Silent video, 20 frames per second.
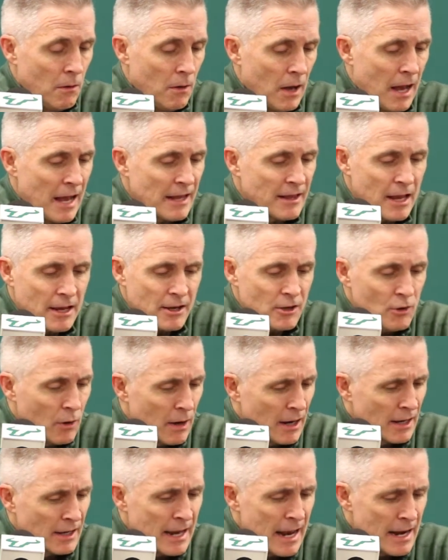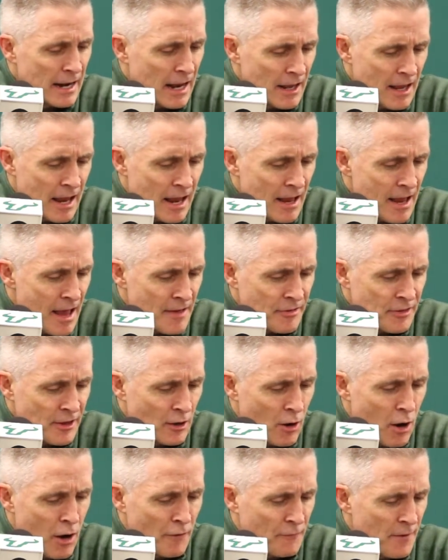I
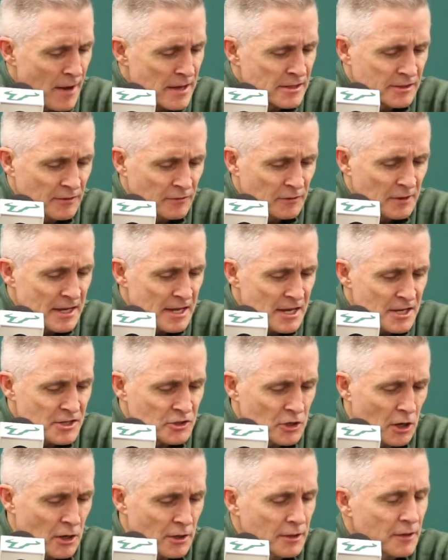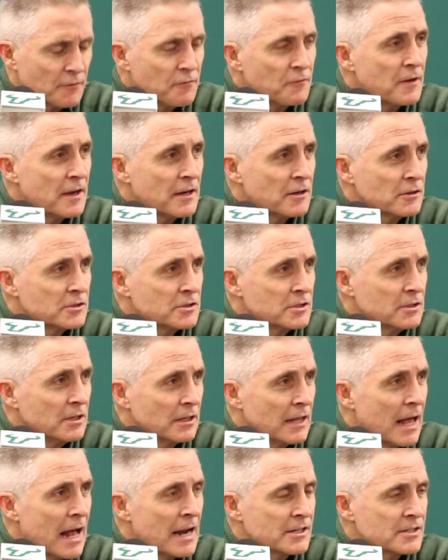think offensively he's starting to figure a
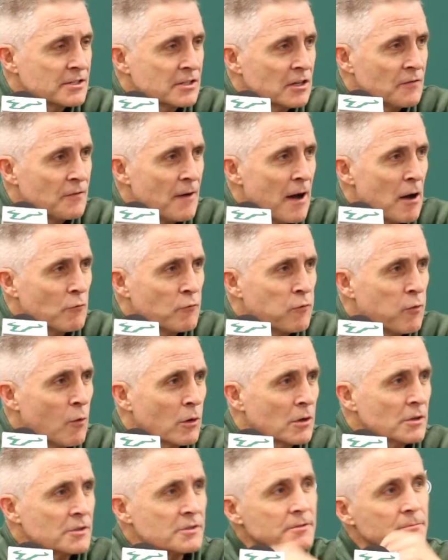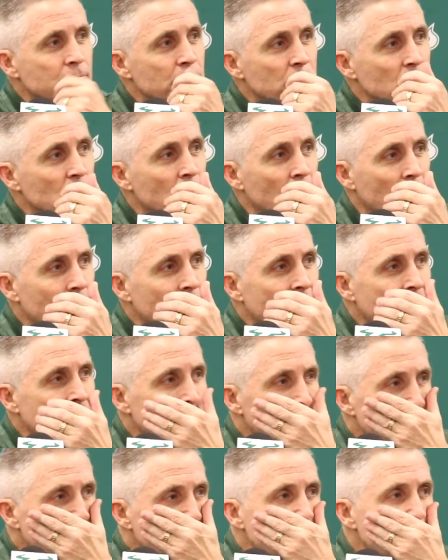lot of stuff out for us. You know what I
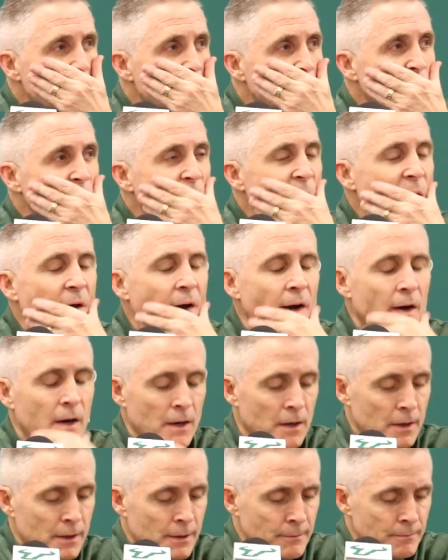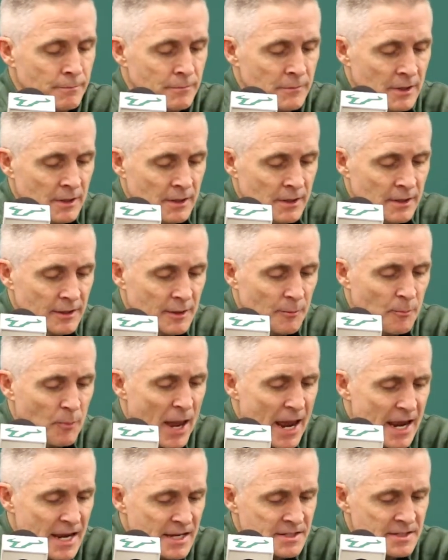mean? The
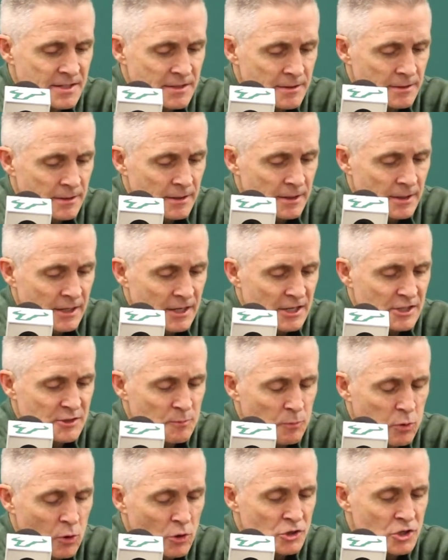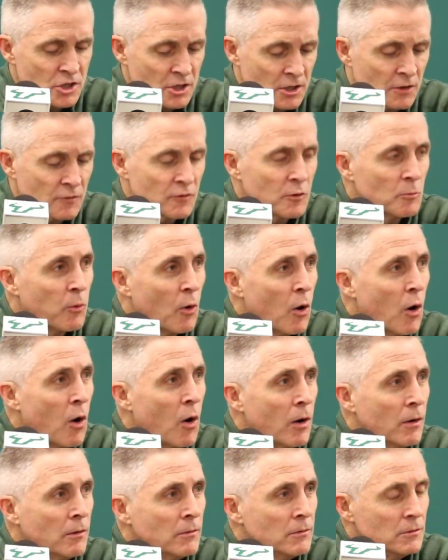pace, his pushing of the
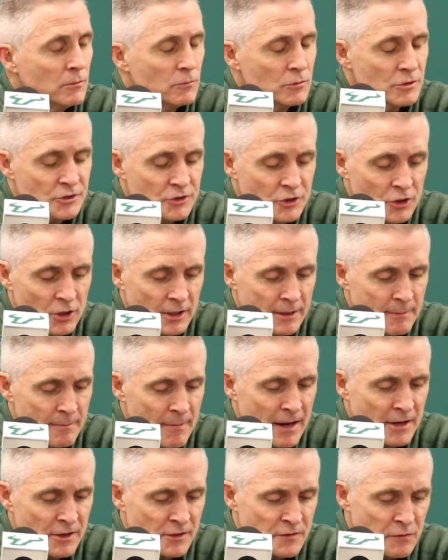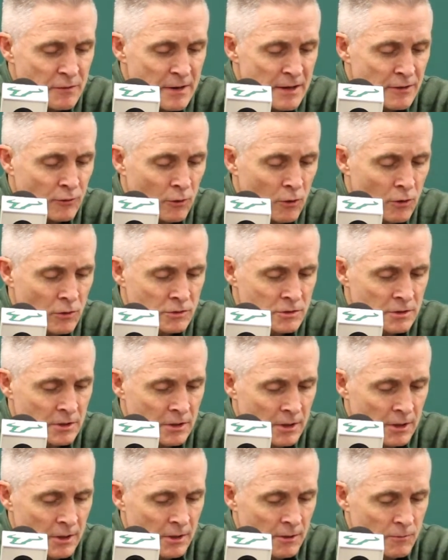ball was good. He made his free throws,
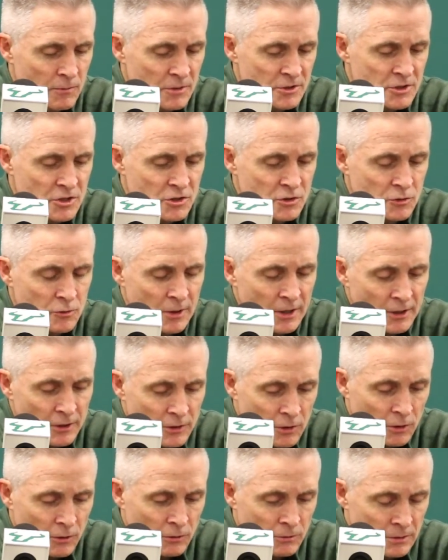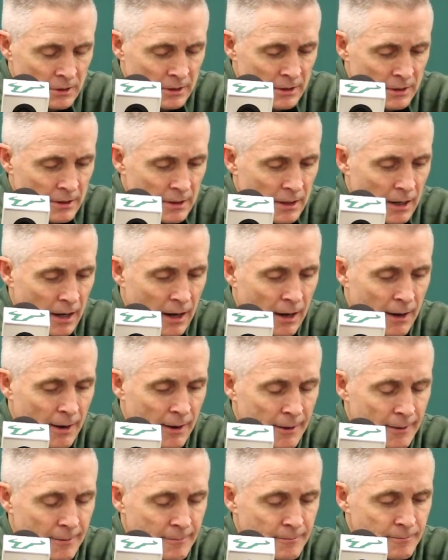which is critical.
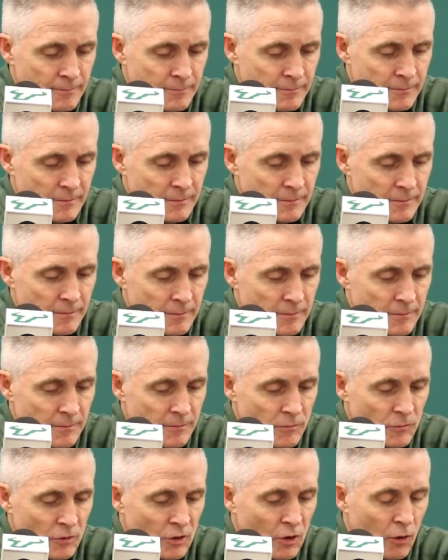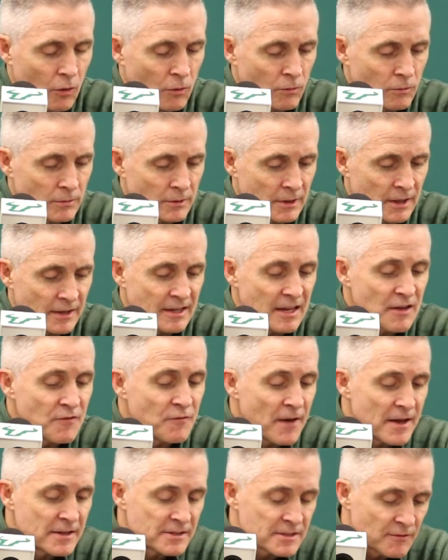You know, the
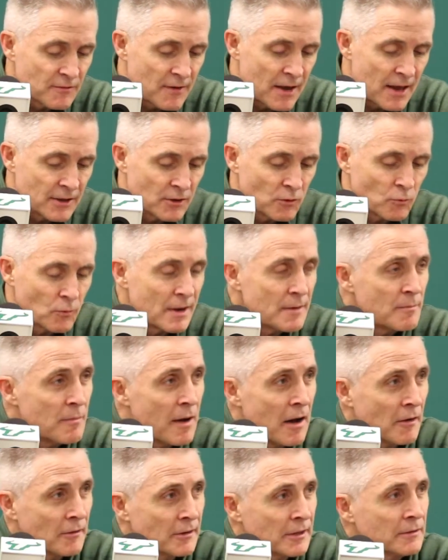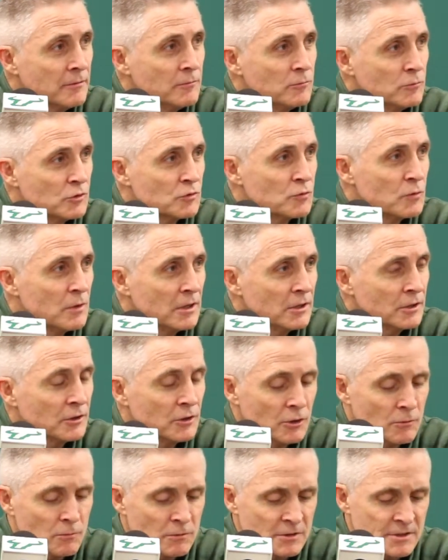defensive end, the rebounding was really
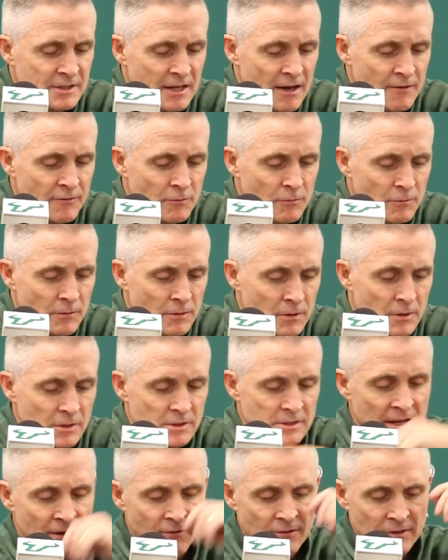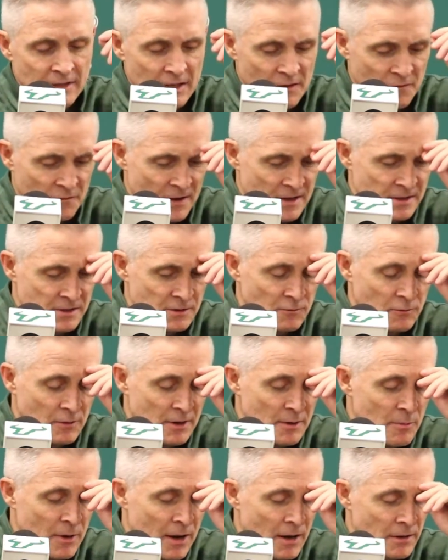good with seven defensive
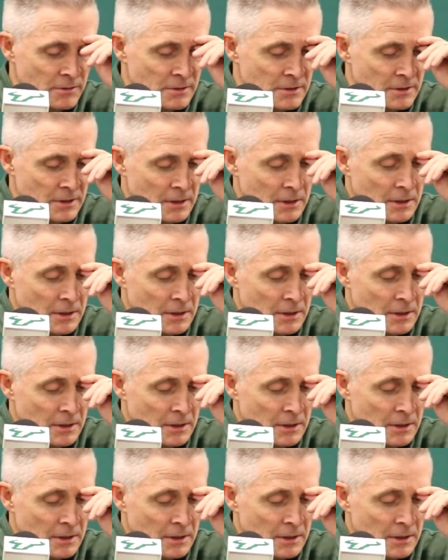rebounds.